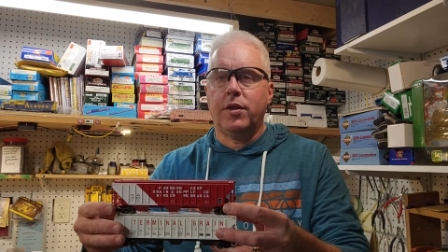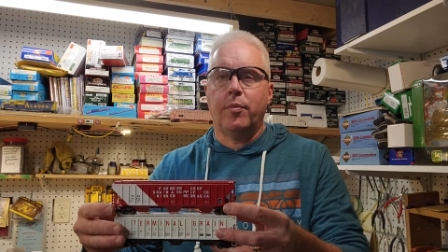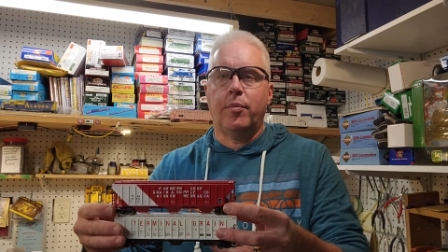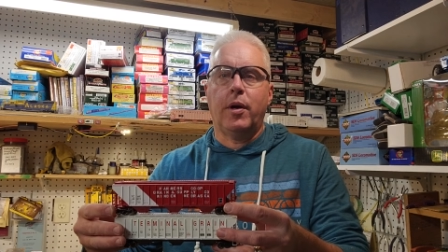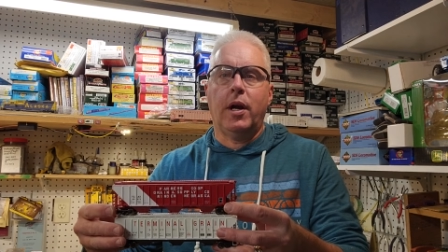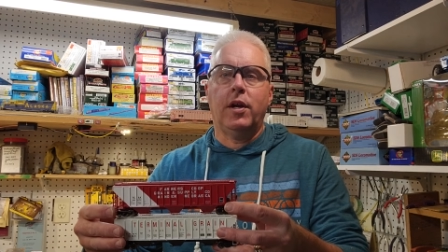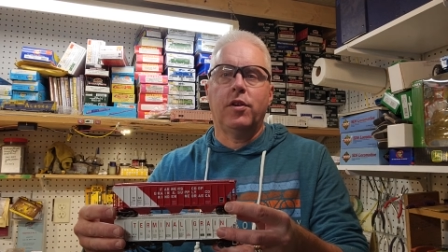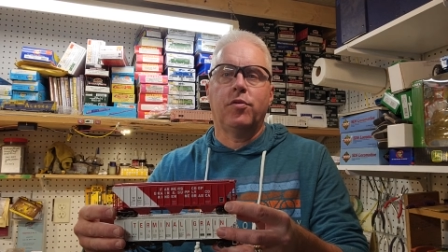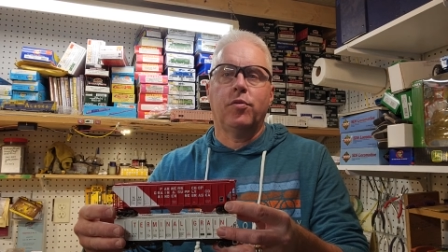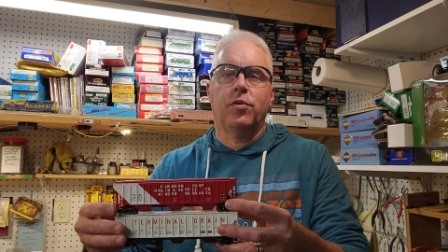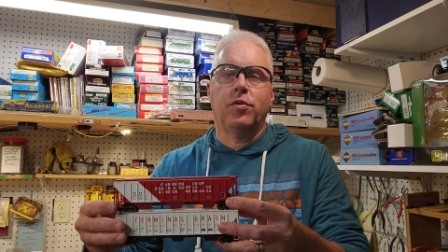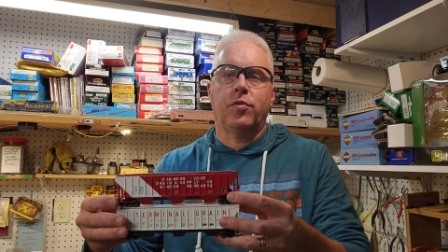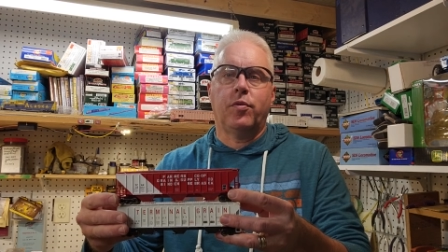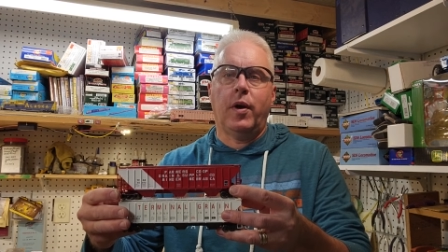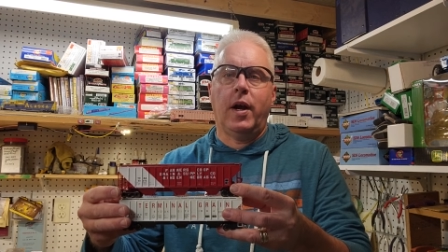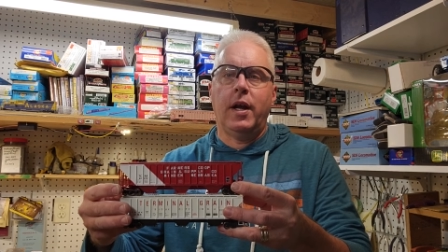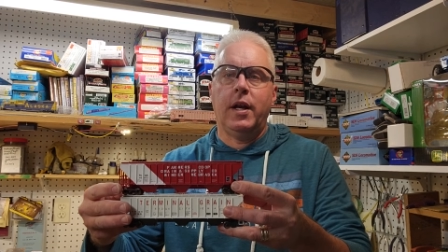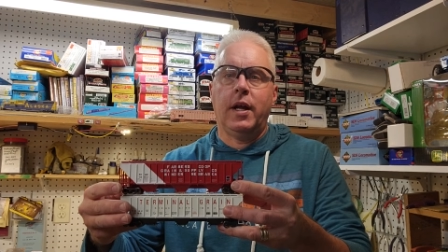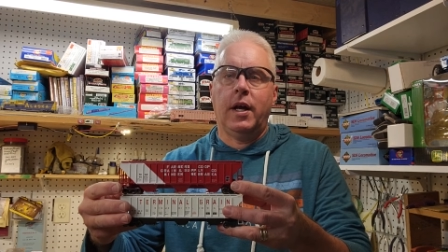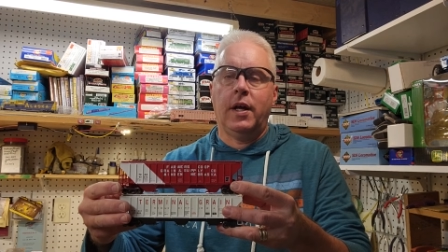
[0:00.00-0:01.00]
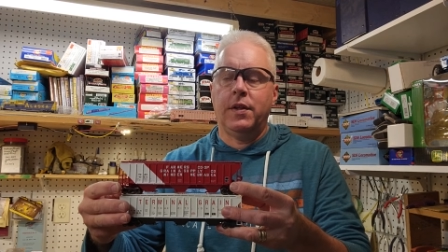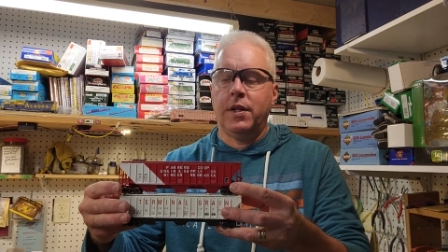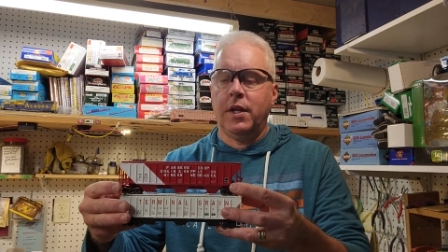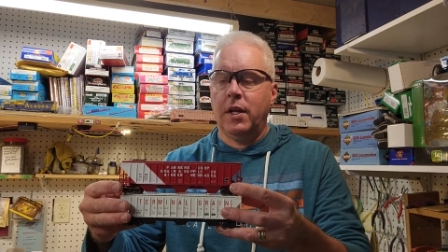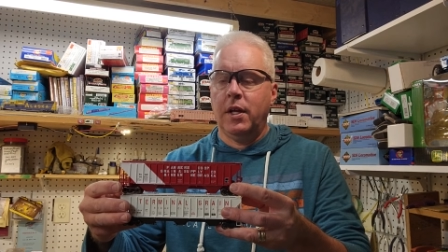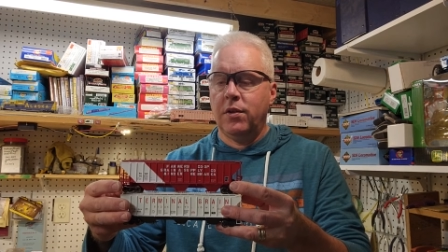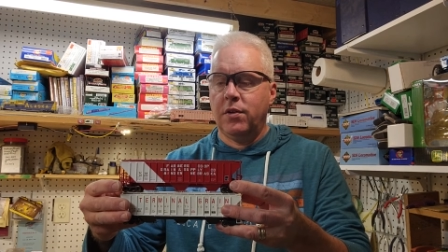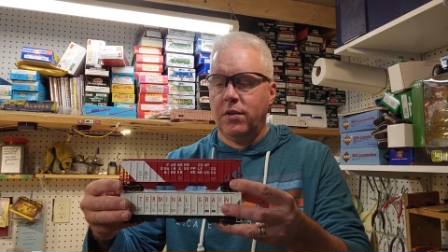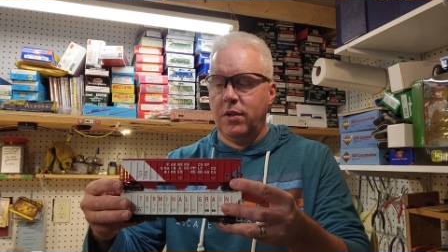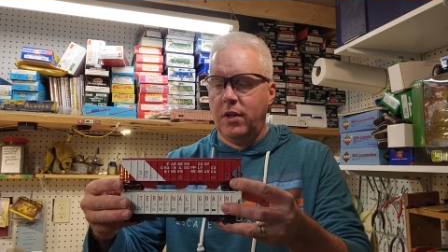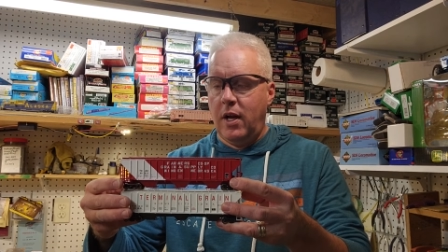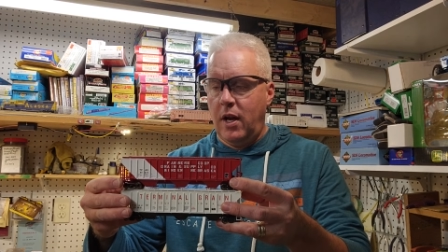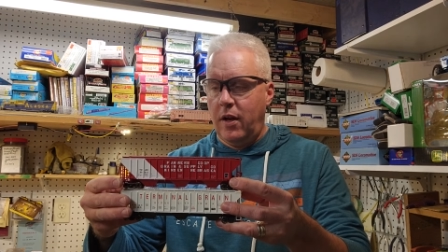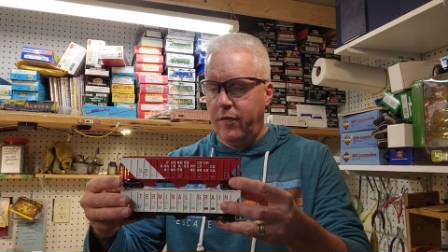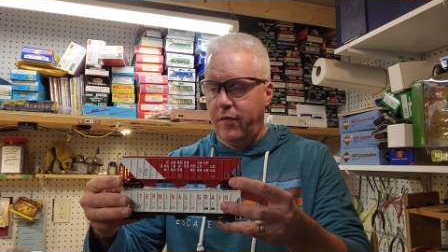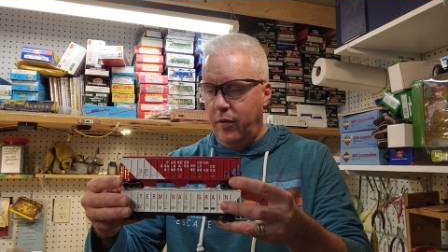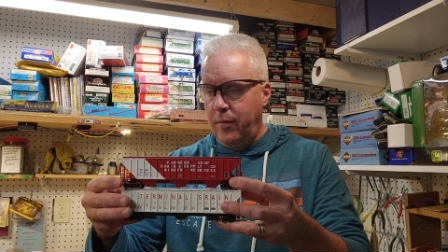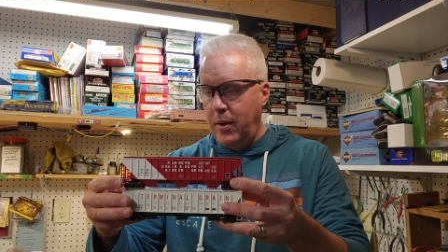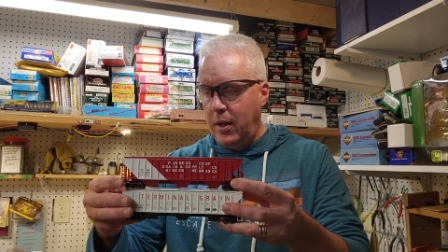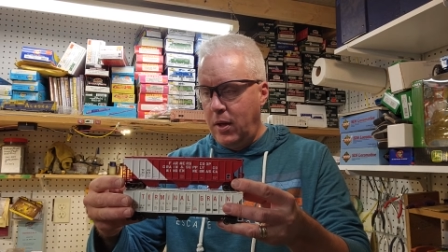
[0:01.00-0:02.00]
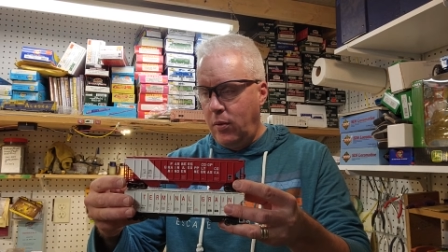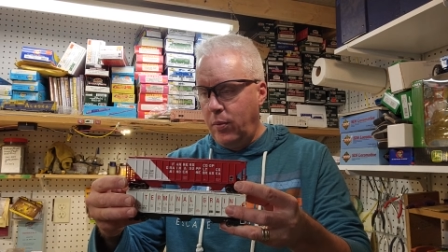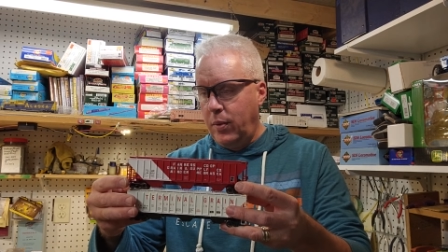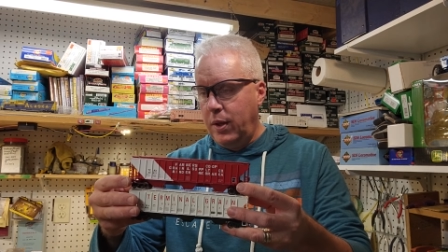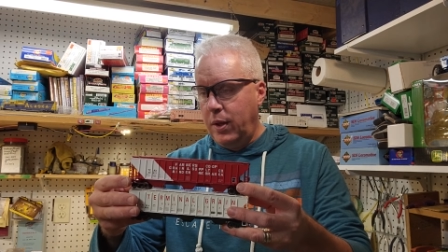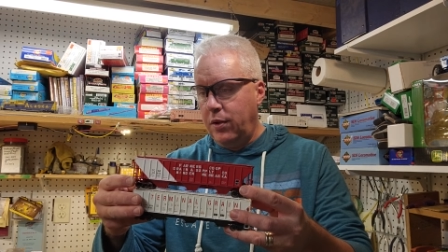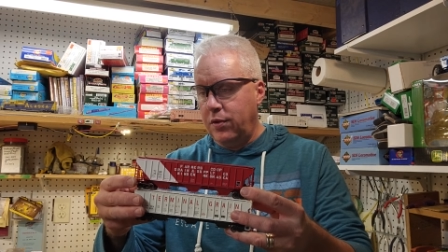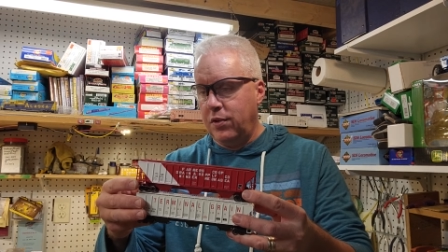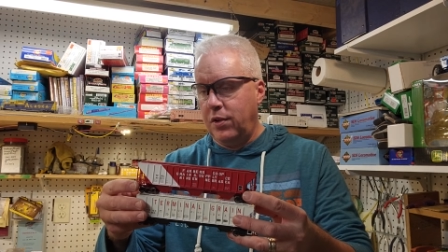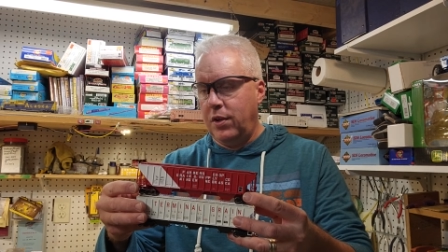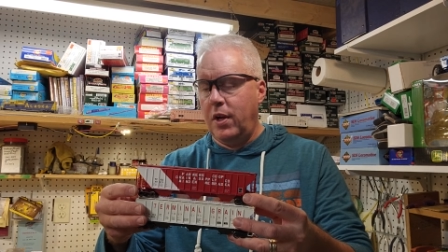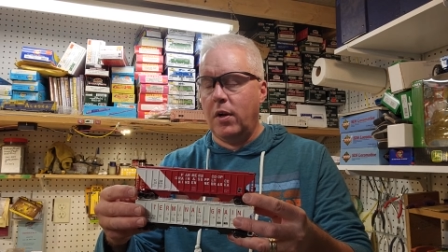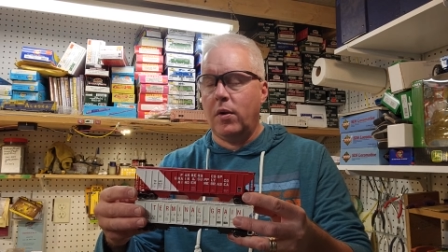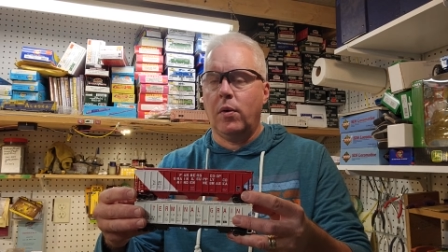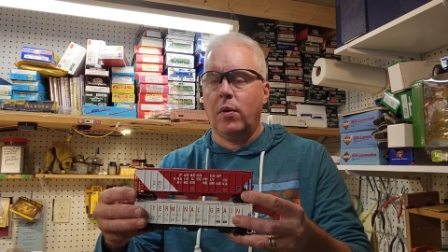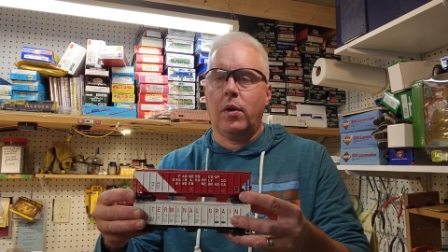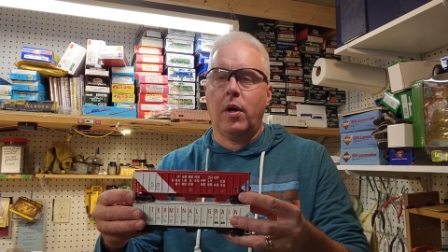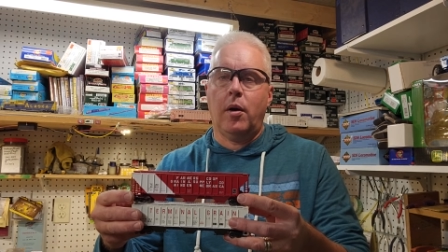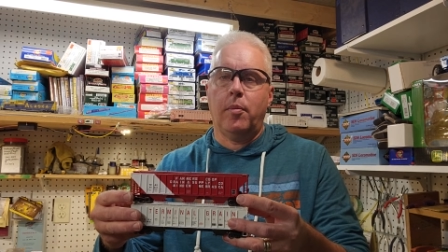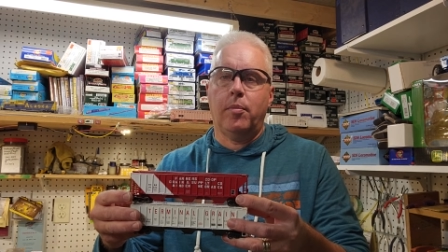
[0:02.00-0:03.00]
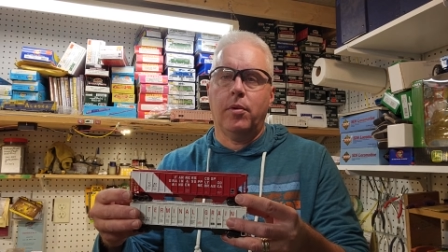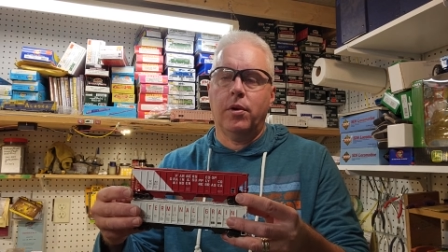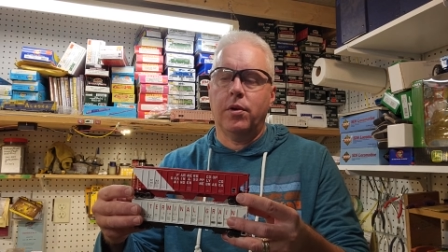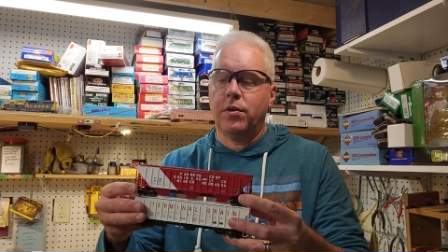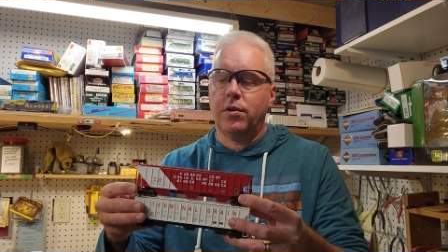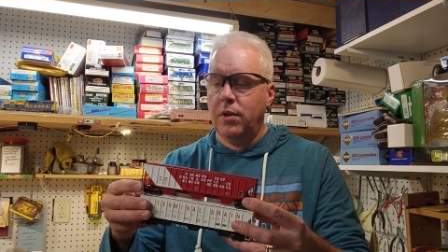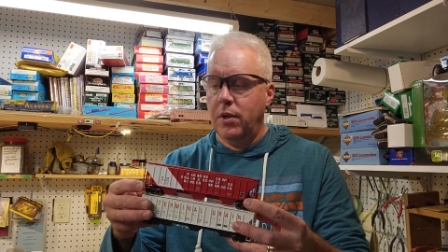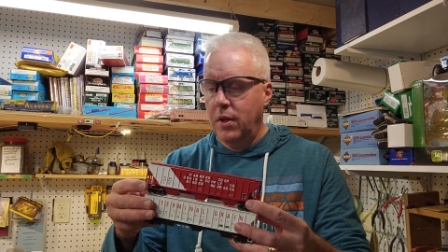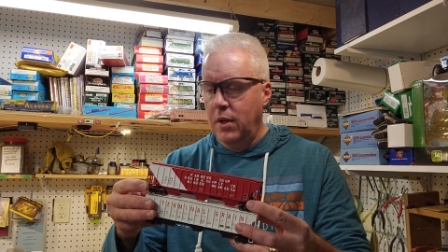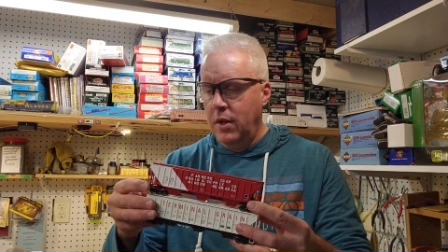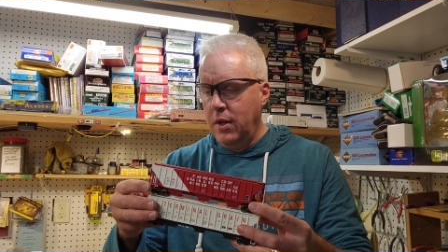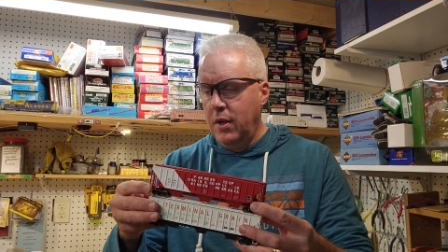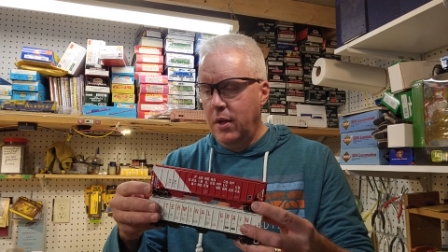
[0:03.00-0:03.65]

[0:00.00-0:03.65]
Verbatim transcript: The price was right on these for metal wheels and knuckle couplers.